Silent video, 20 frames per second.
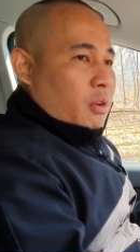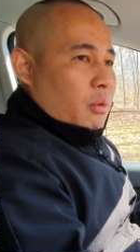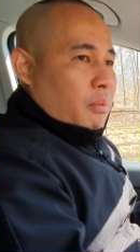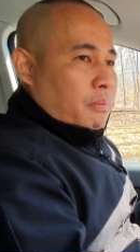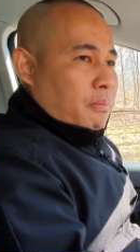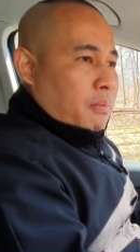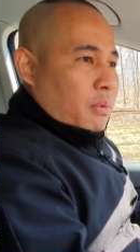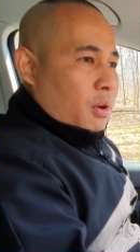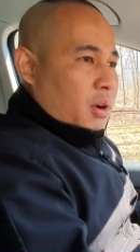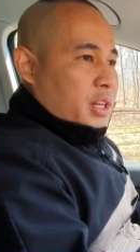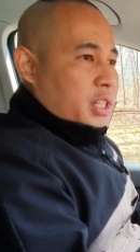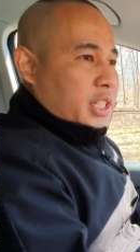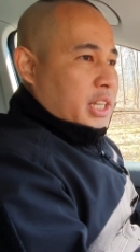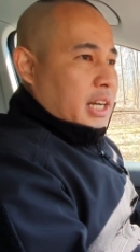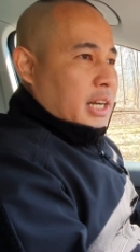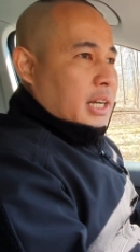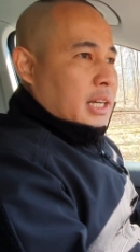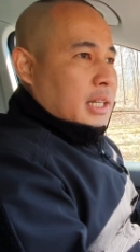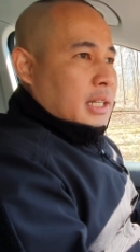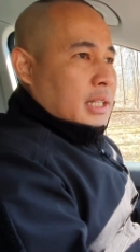
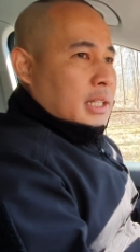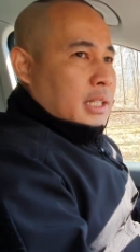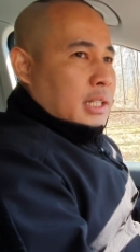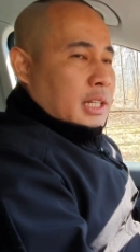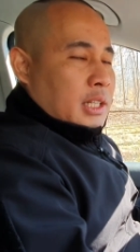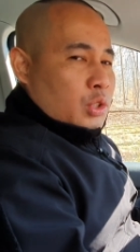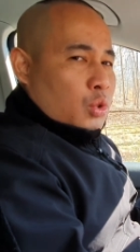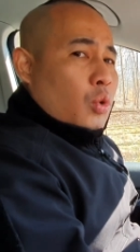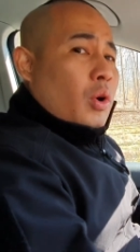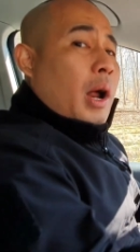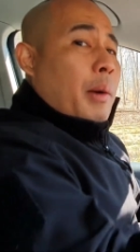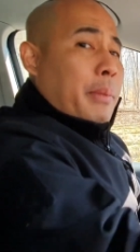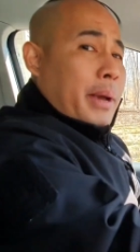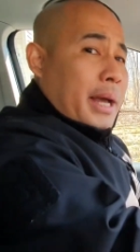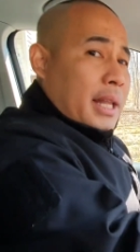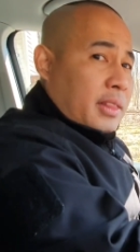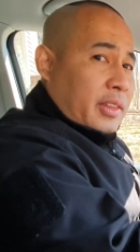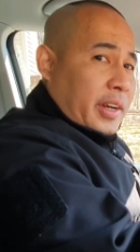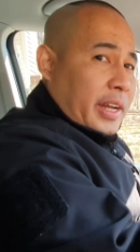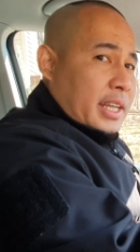Porsche.
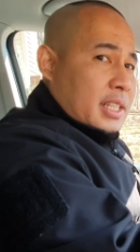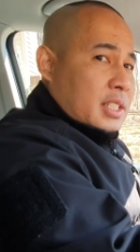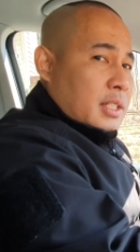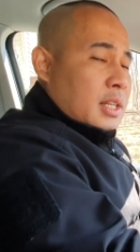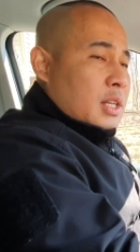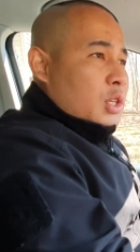Durametrics